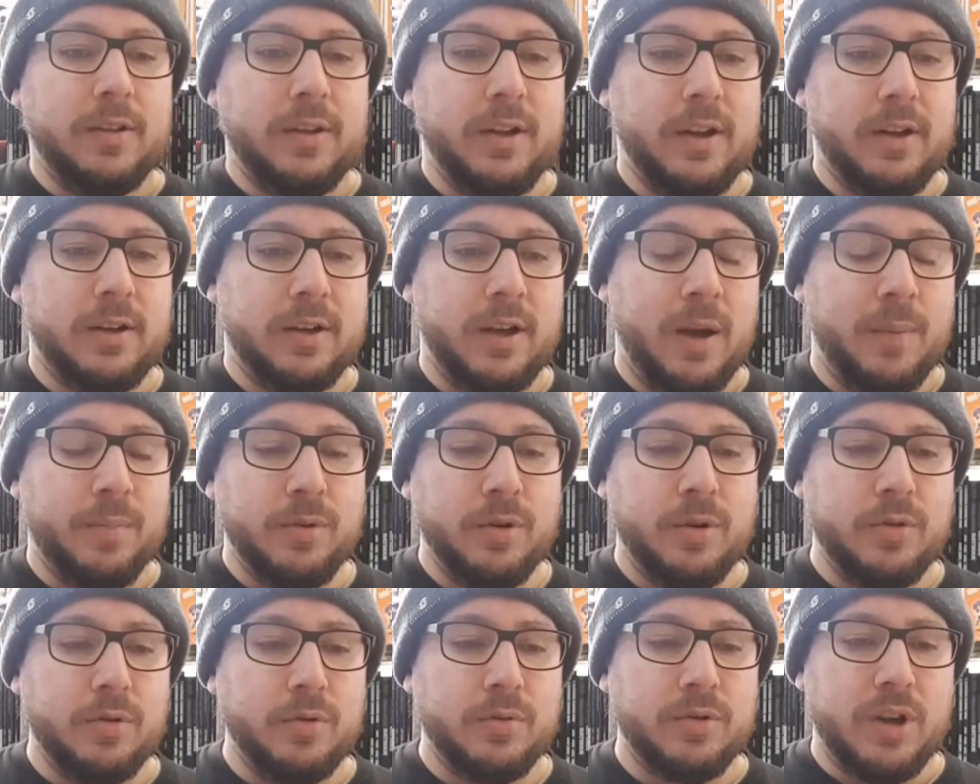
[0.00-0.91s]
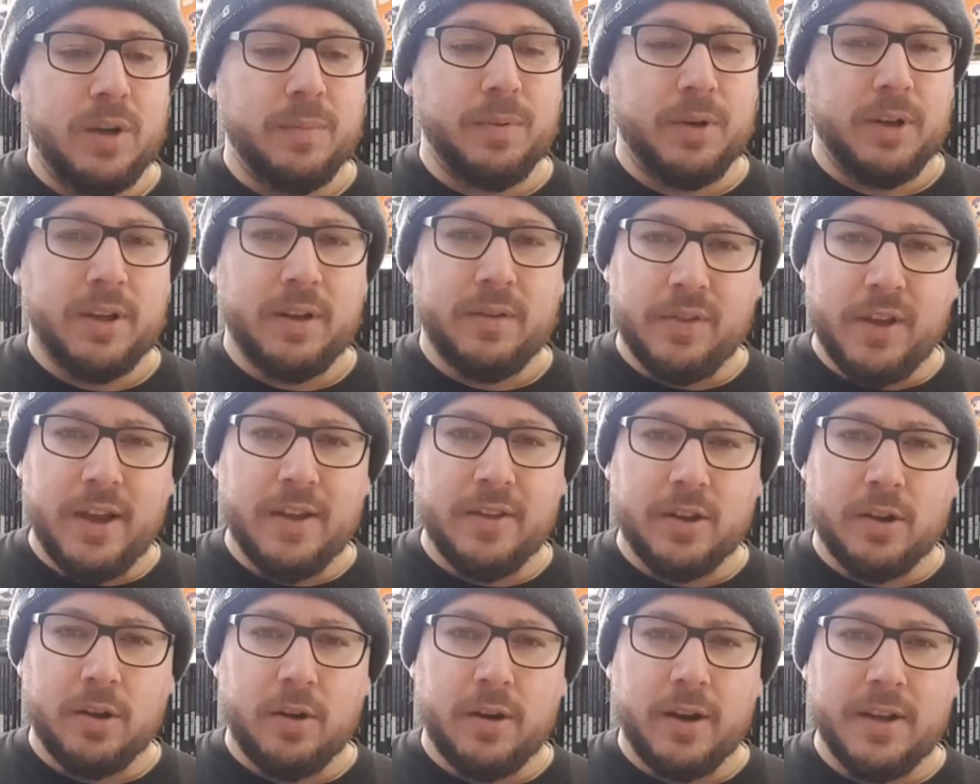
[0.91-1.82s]
Now, cup noodles, I believe
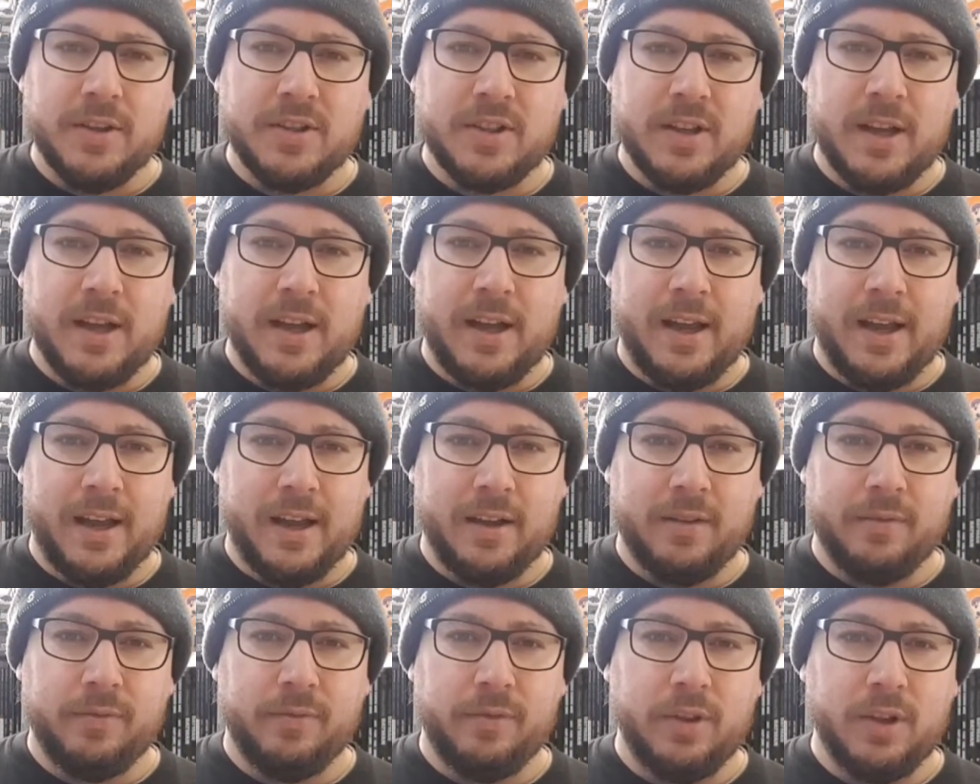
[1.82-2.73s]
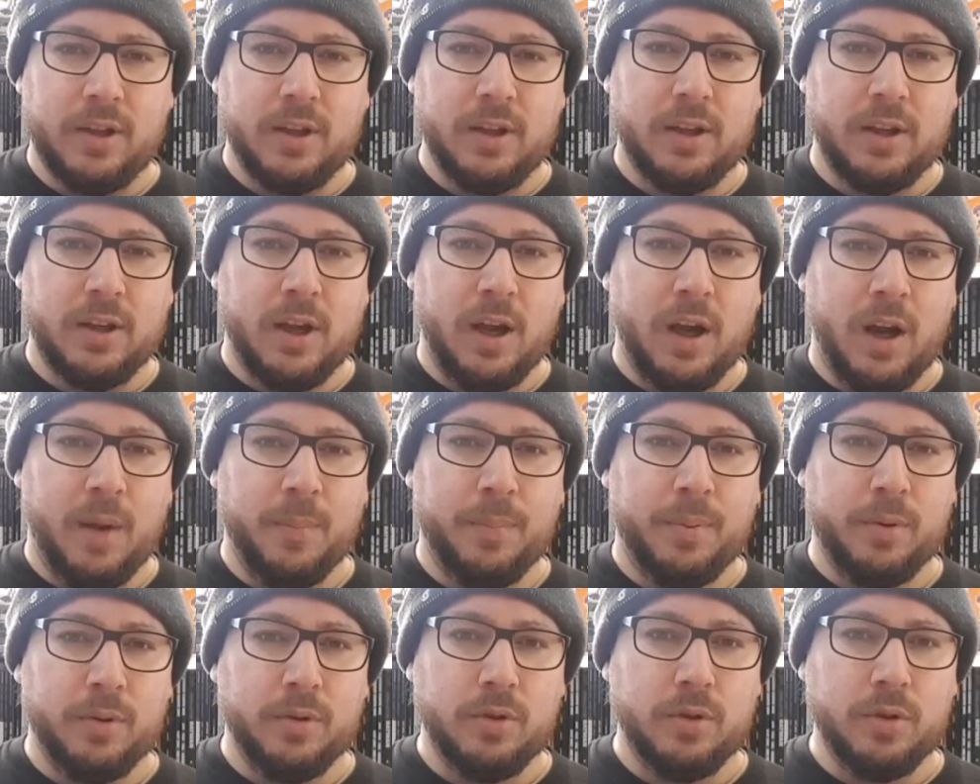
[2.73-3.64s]
they're the guys that have the
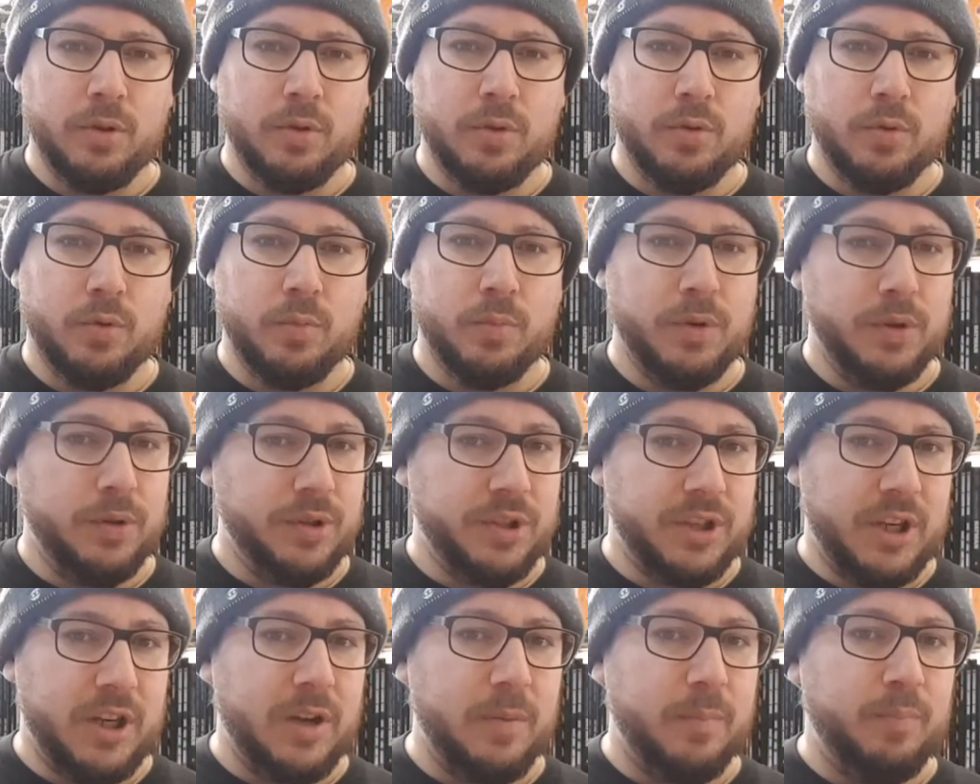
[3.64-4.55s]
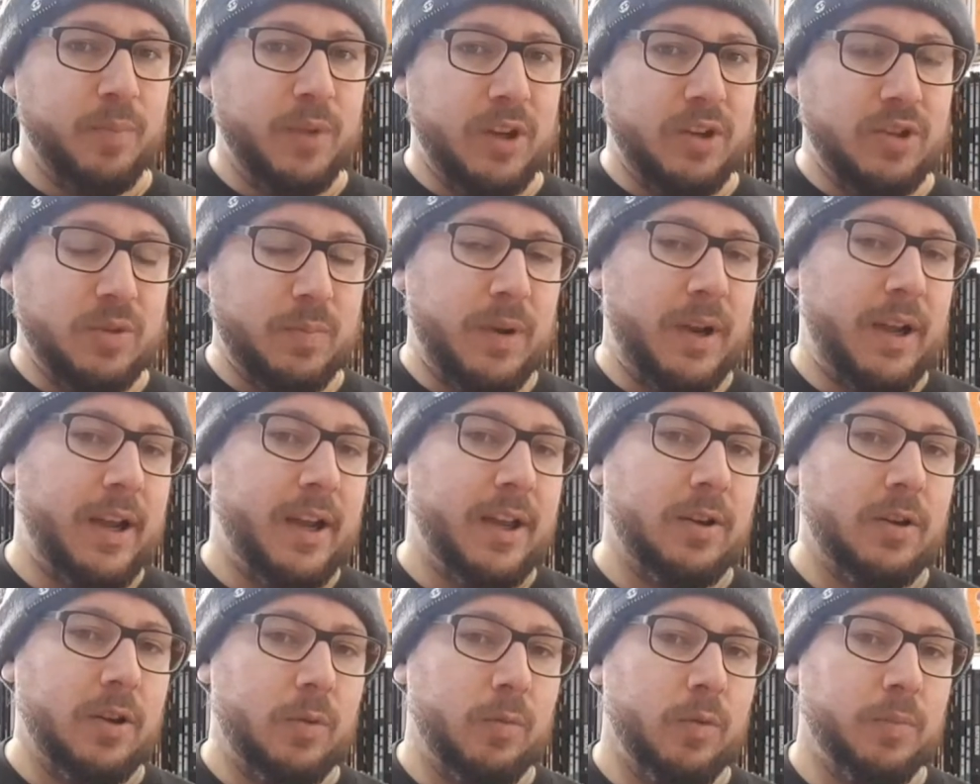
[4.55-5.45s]
cup noodle museum in
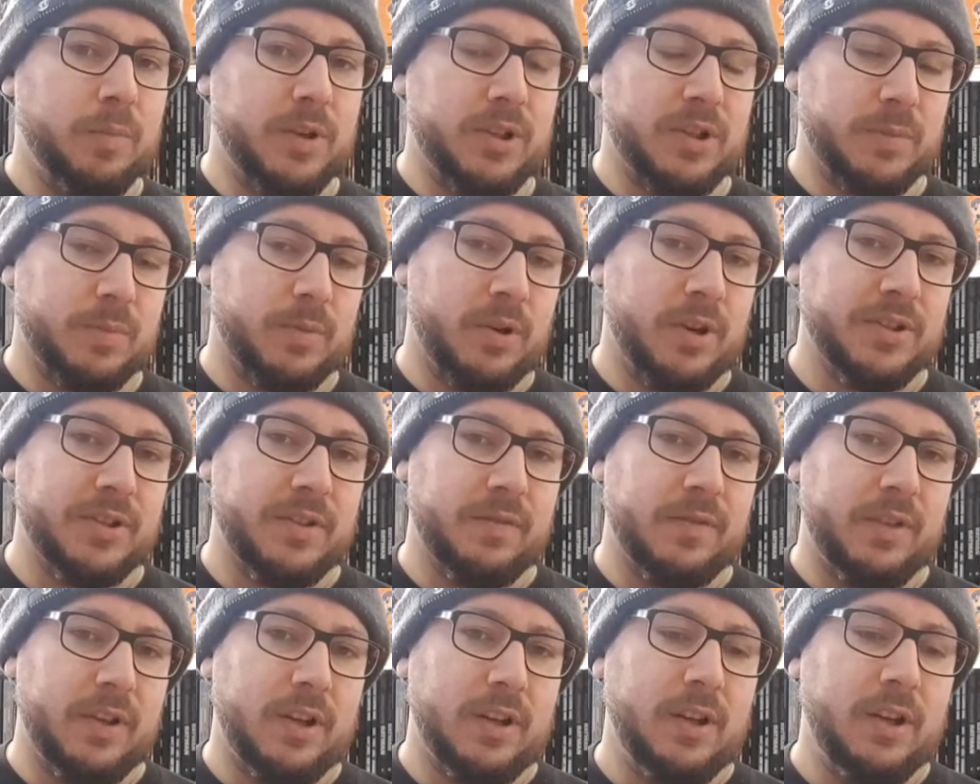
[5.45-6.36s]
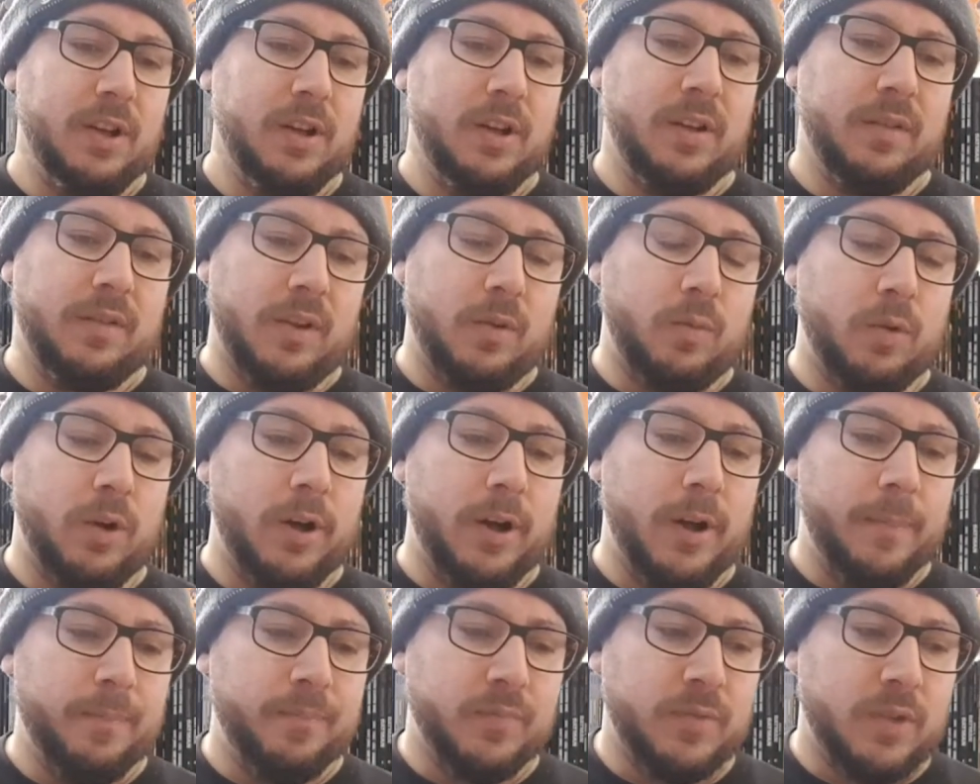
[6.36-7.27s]
Japan. I wouldn't be surprised if they
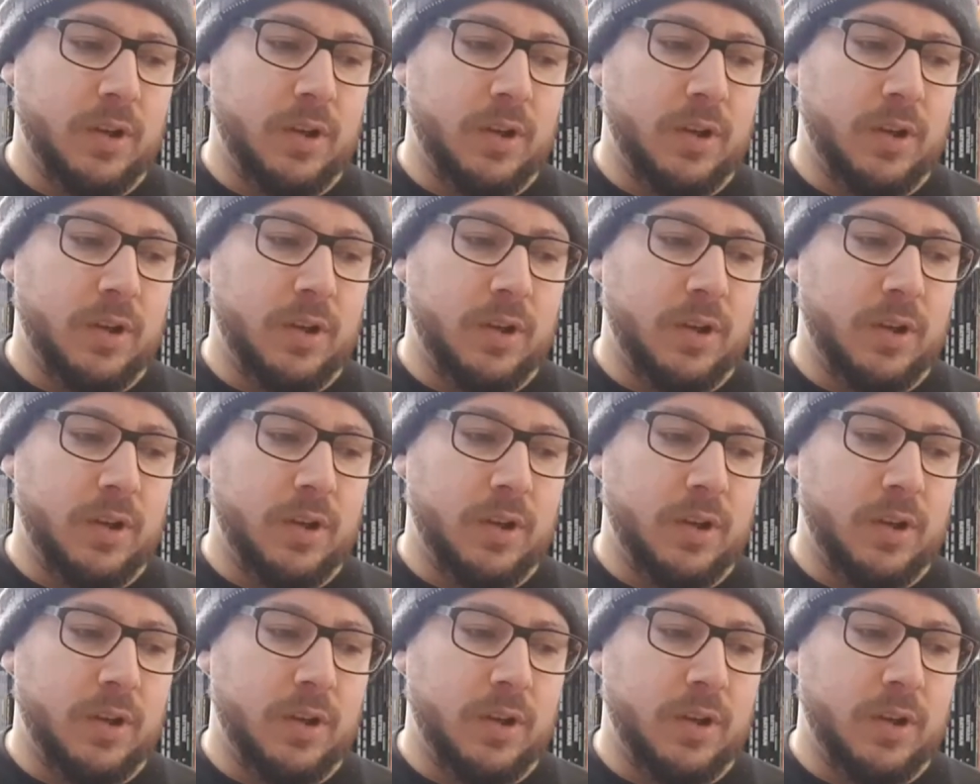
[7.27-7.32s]
were.